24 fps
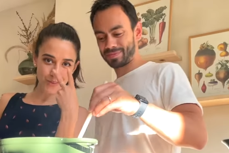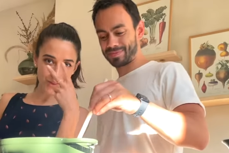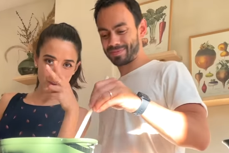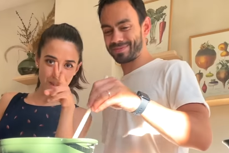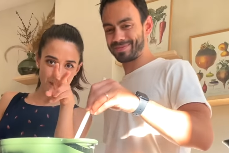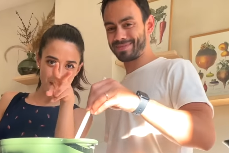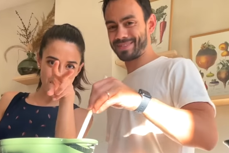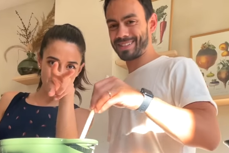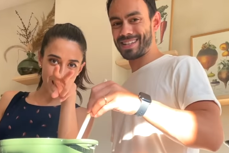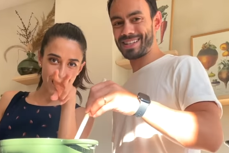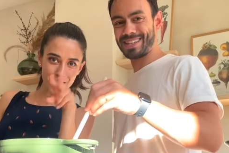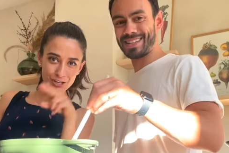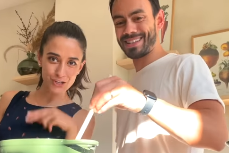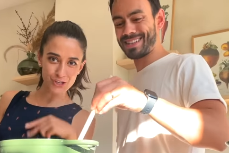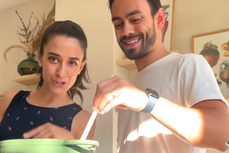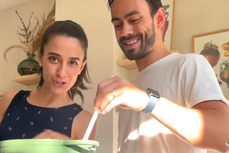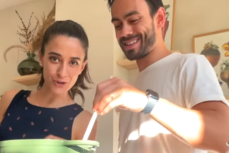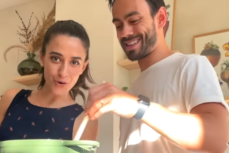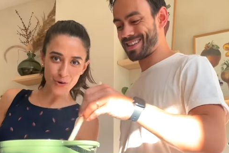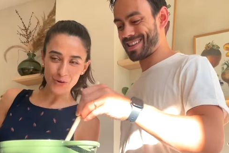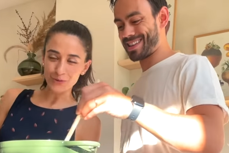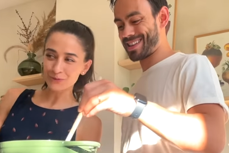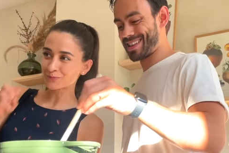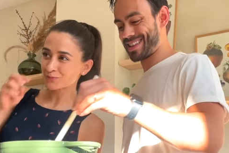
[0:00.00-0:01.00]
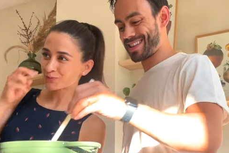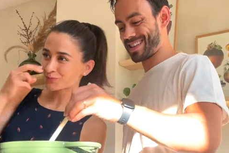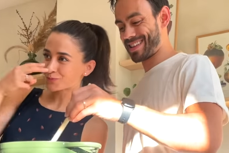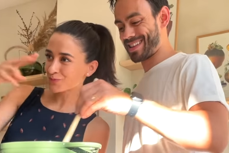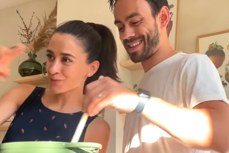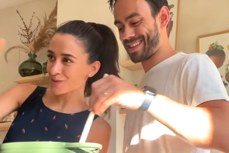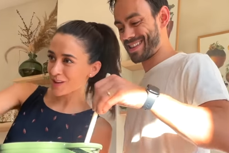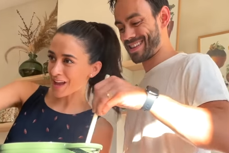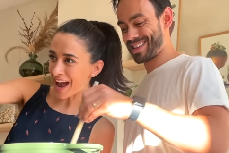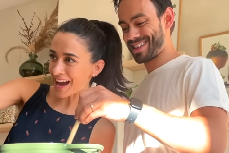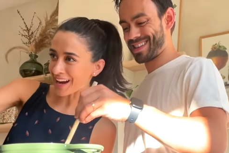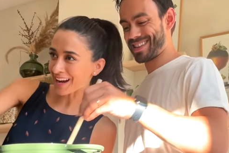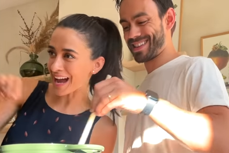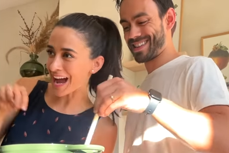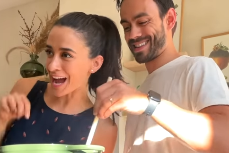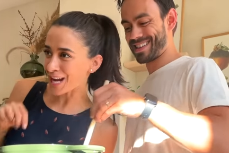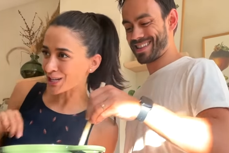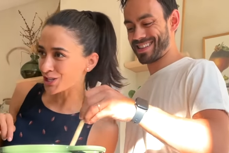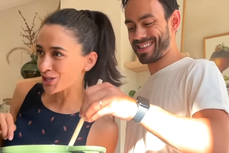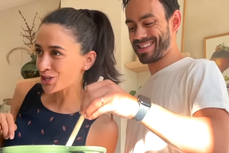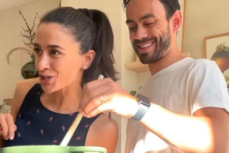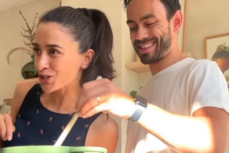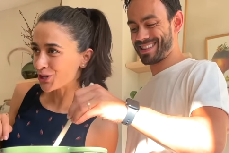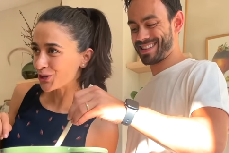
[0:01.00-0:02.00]
Speaker 1: I got you. I
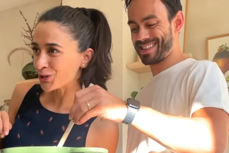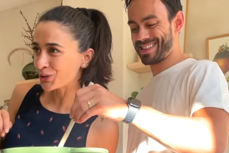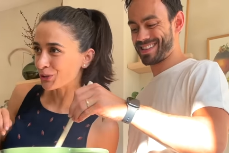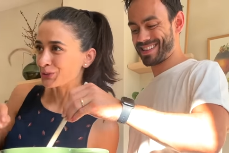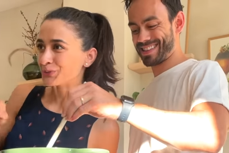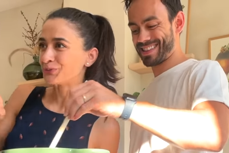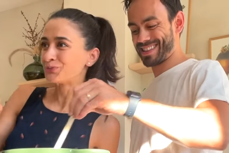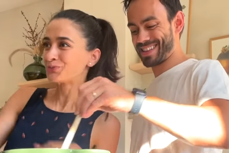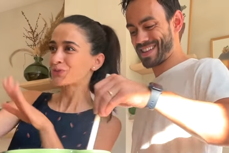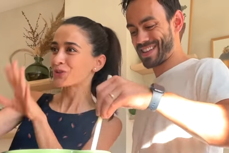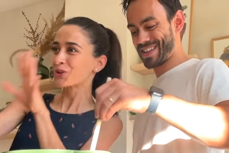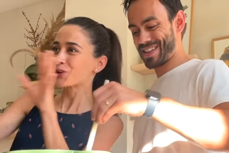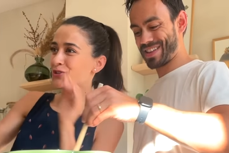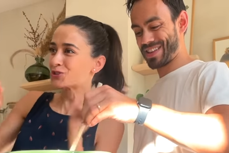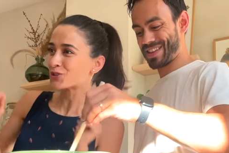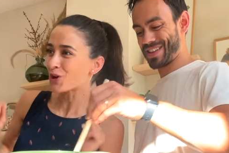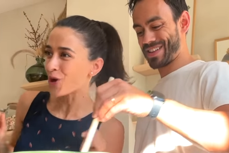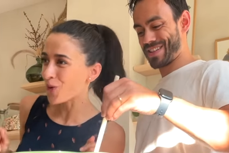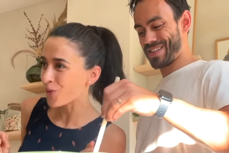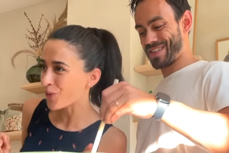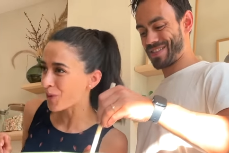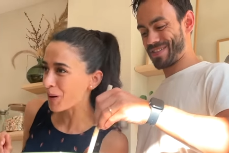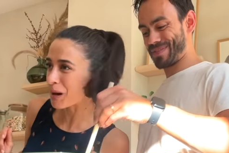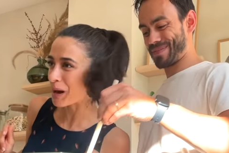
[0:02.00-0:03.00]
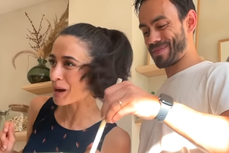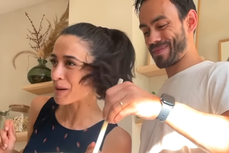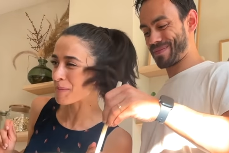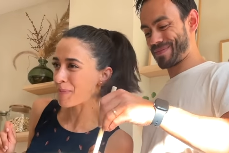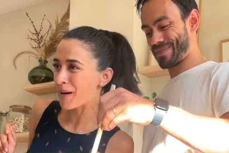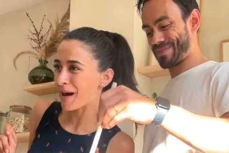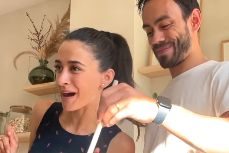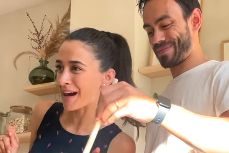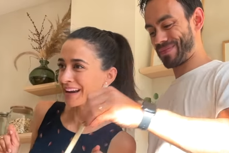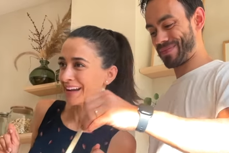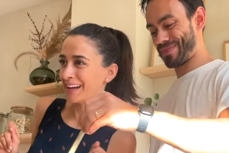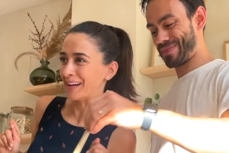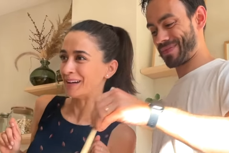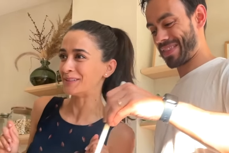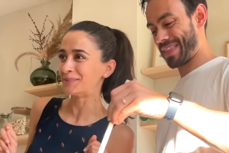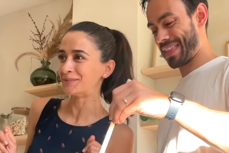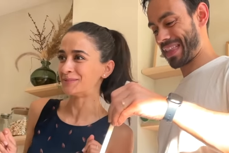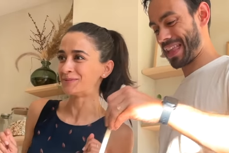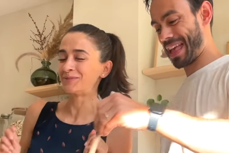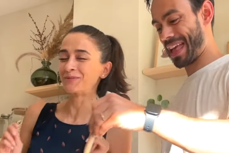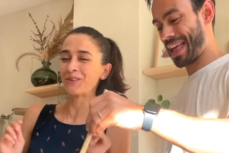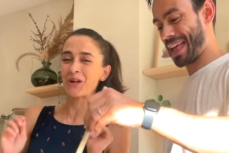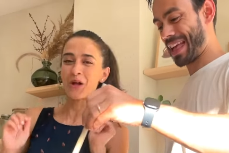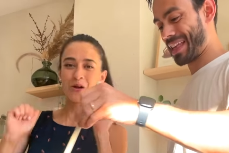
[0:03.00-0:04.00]
got you. Don't worry about it.
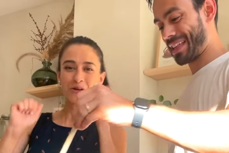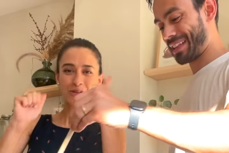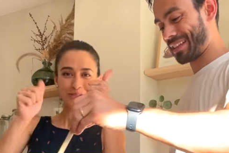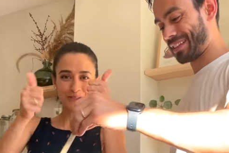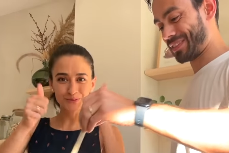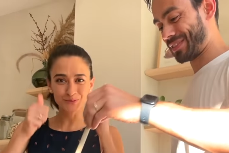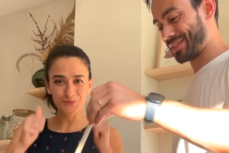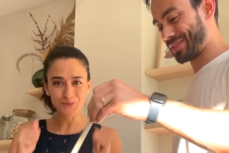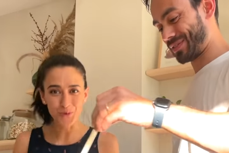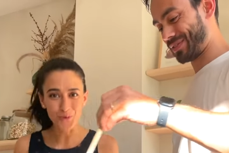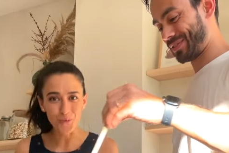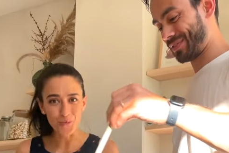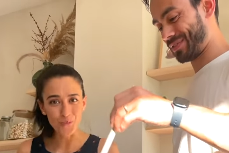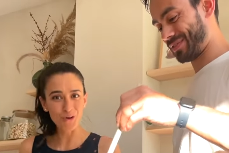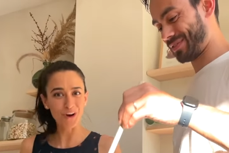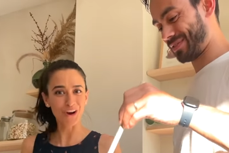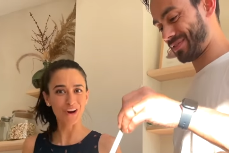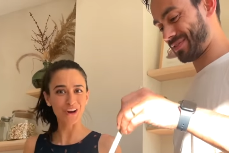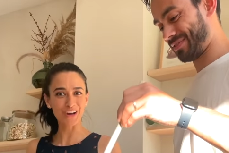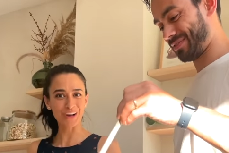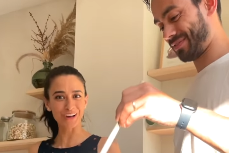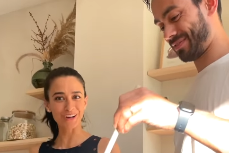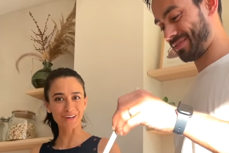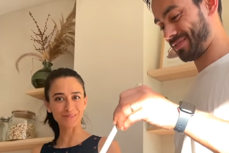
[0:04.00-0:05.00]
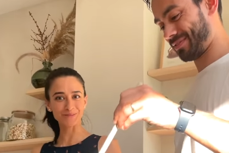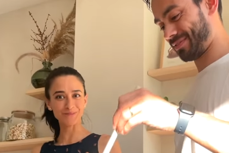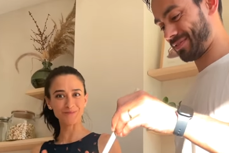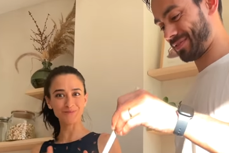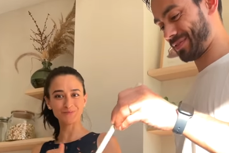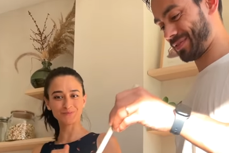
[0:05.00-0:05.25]
We're good.